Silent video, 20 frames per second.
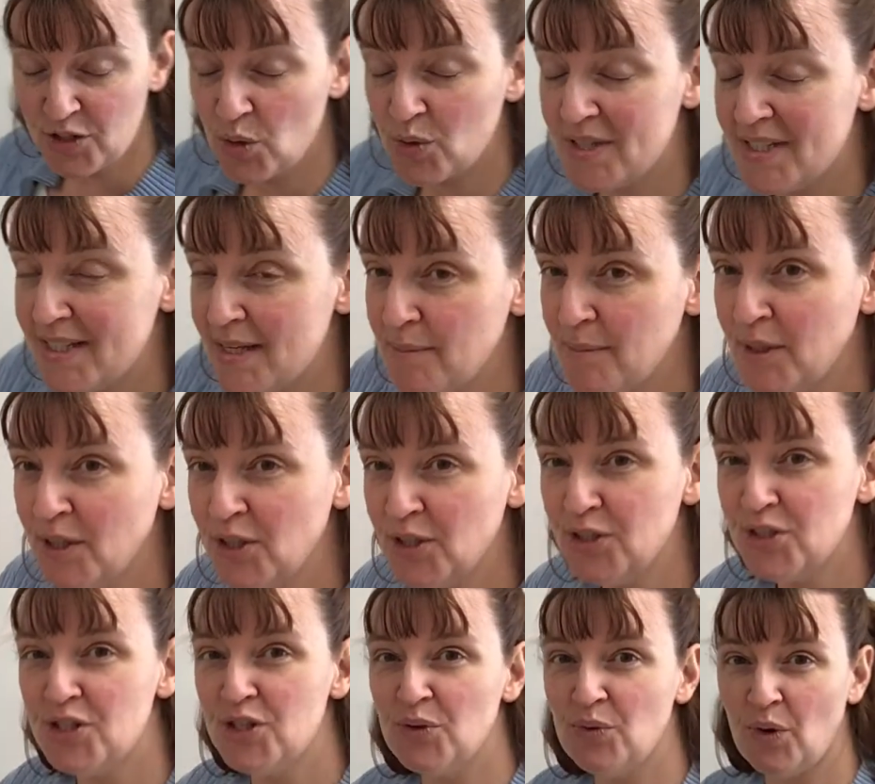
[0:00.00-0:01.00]
similar
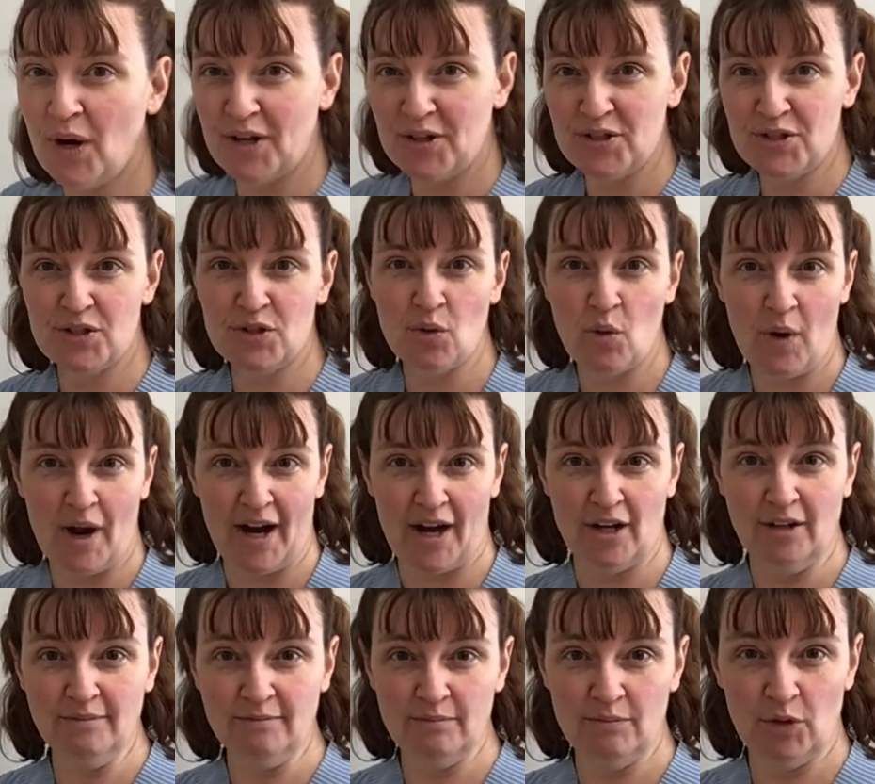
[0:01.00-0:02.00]
to our square,
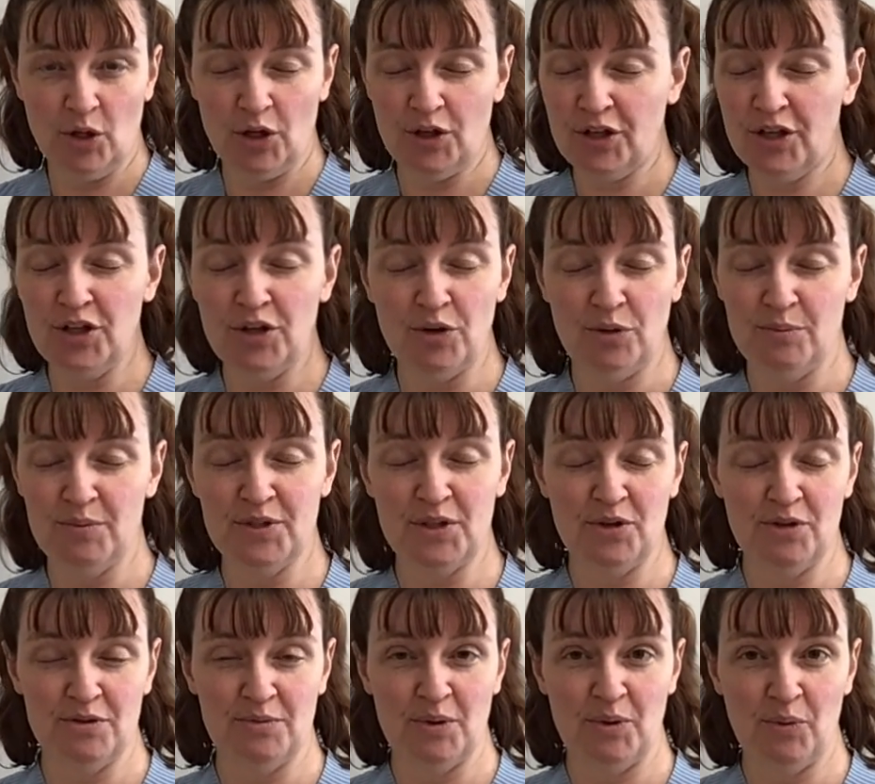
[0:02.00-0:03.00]
or cube,
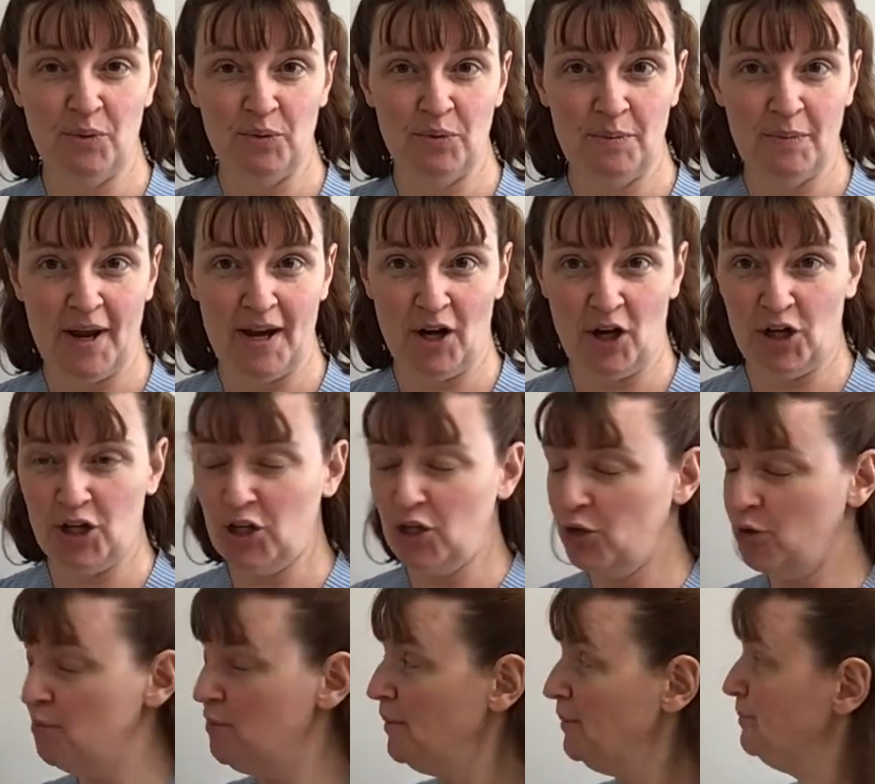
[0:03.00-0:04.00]
excuse me, when we made our
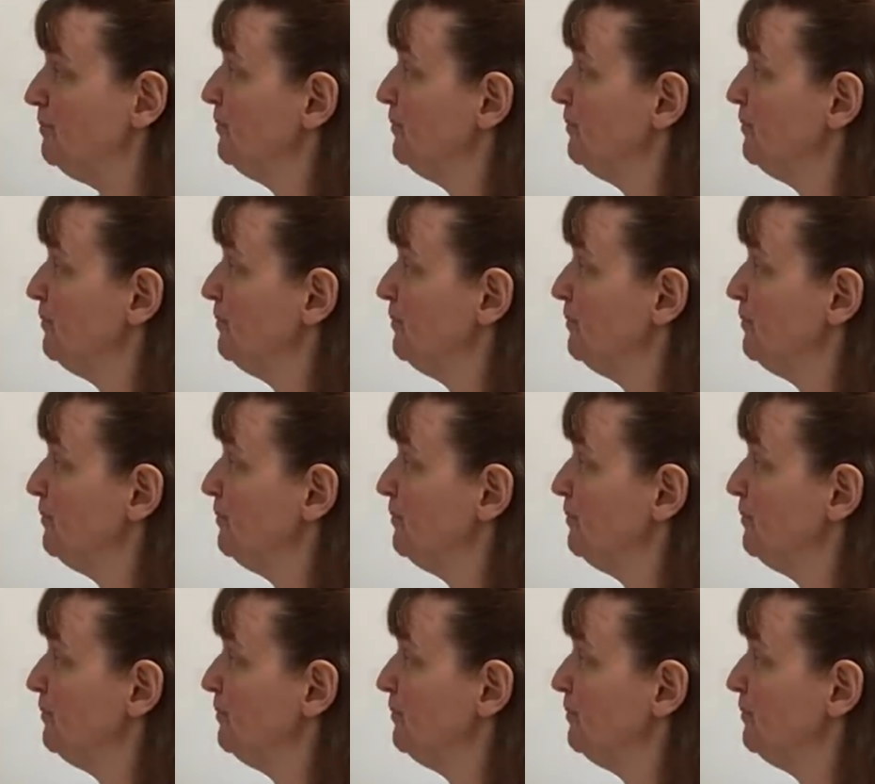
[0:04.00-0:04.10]
cube,